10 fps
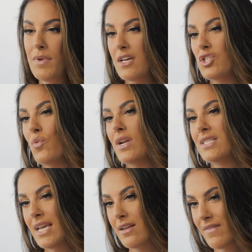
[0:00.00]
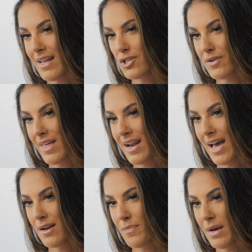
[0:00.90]
because you wanna take advantage of that
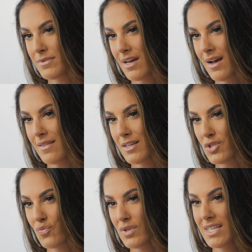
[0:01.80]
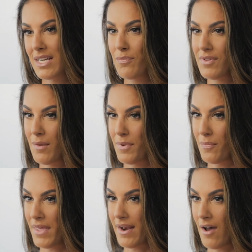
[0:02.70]
added peptide that's really gonna plump
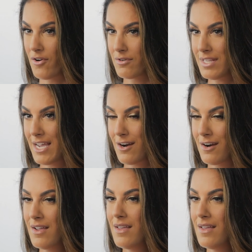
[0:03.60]
up that outer layer,